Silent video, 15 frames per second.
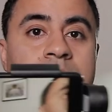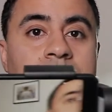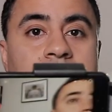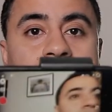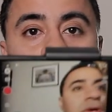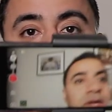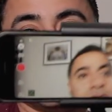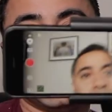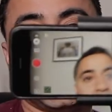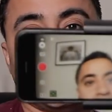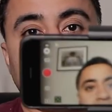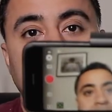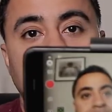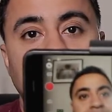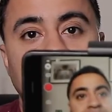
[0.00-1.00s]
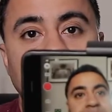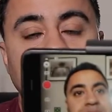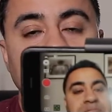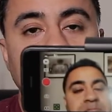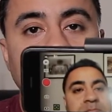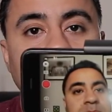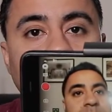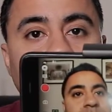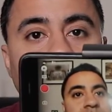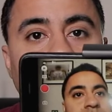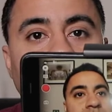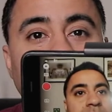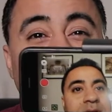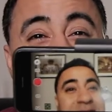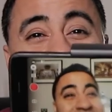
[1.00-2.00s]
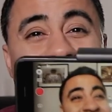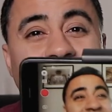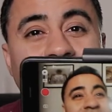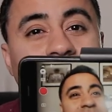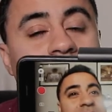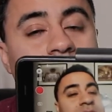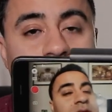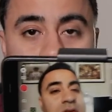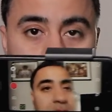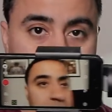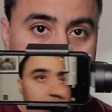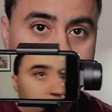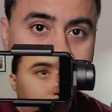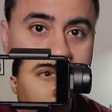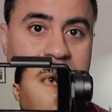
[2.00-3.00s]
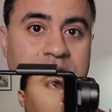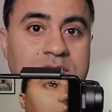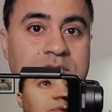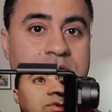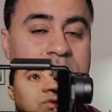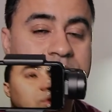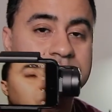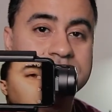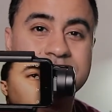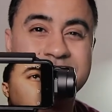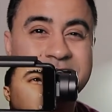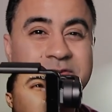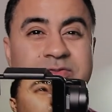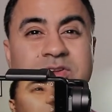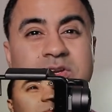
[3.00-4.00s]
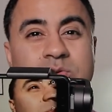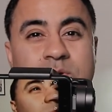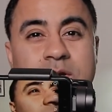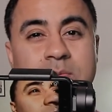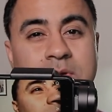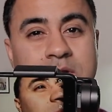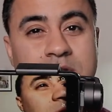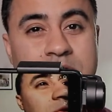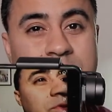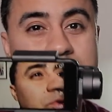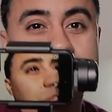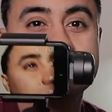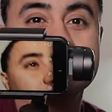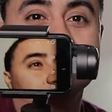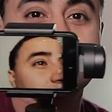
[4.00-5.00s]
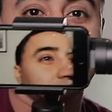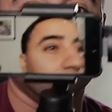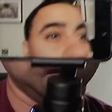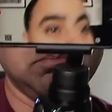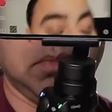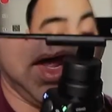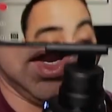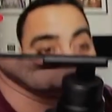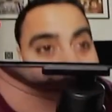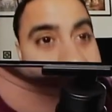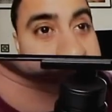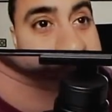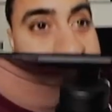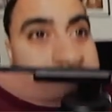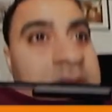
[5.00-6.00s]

But that thing takes 15-20 minutes to just get it balanced.